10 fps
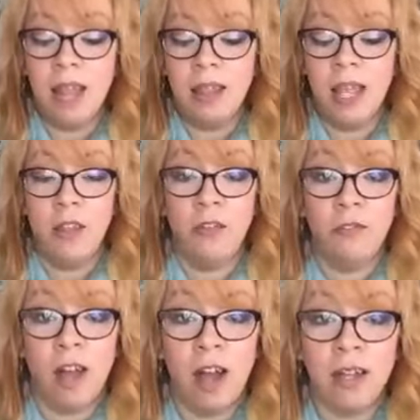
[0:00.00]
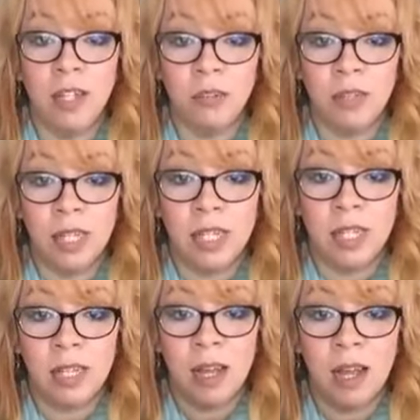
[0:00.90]
And then you've got, you know,
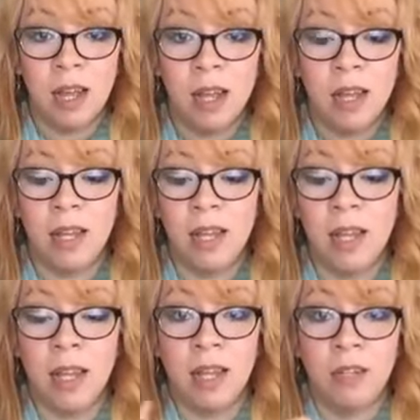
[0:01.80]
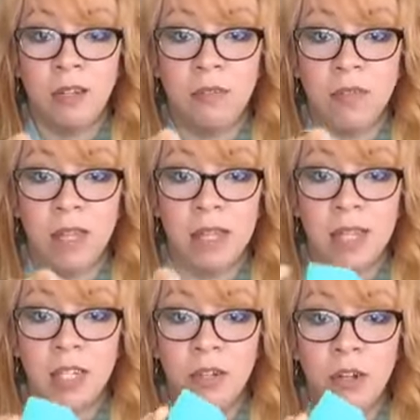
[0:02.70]
this side and you've got
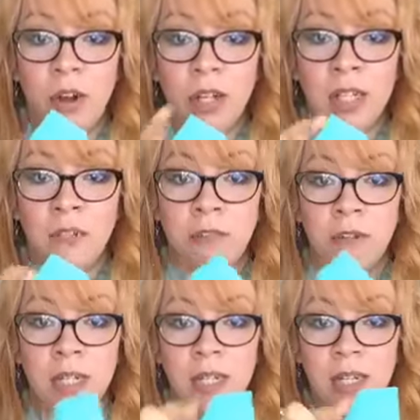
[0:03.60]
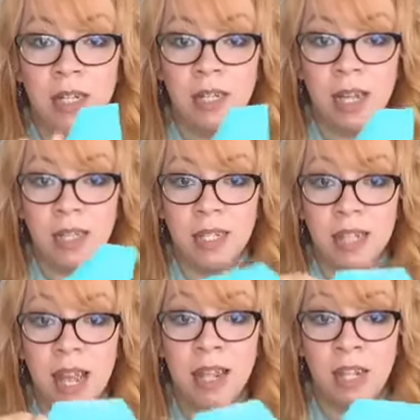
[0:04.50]
this side. So they're all different
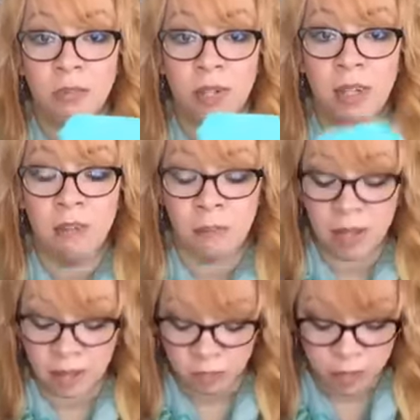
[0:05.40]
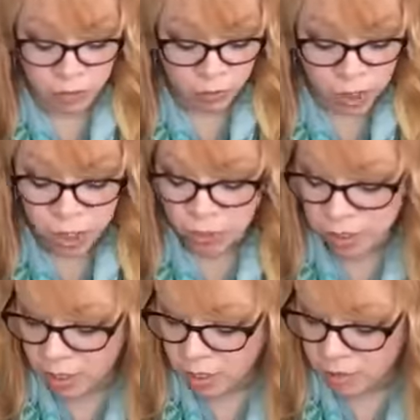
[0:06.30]
sizes. And that's what I love about this one. So we're going to
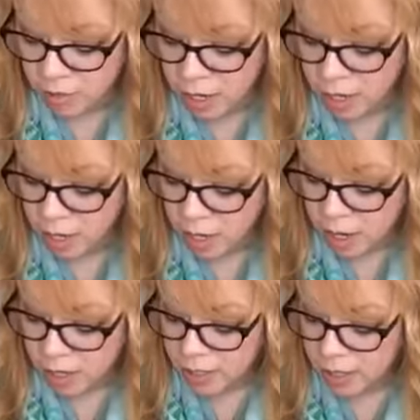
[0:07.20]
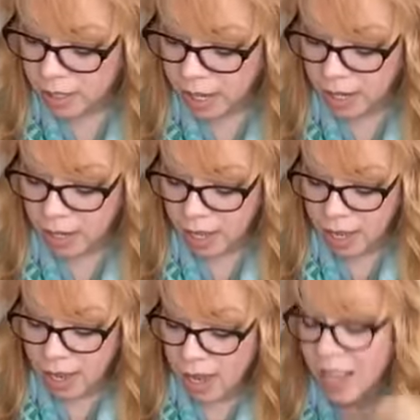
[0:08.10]
use this little guy today.
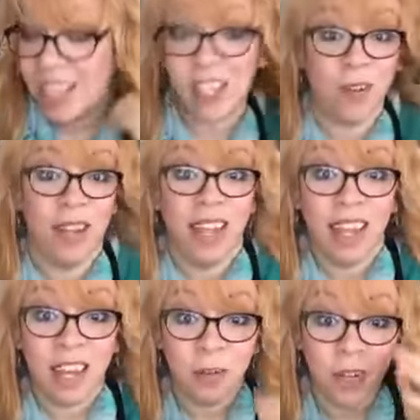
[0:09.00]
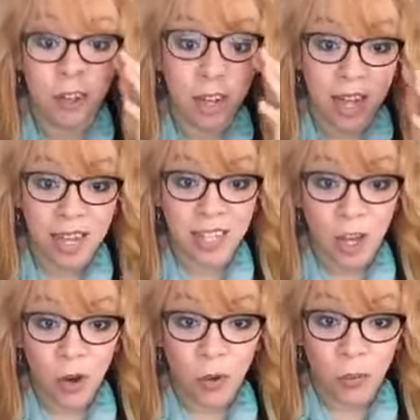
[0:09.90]
And so here we go,
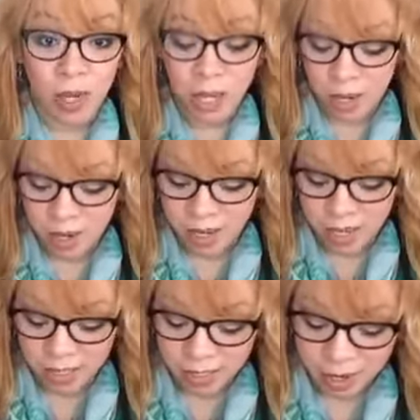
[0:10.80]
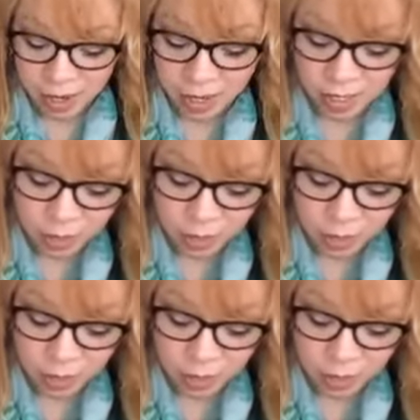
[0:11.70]
guys. We are going to get started.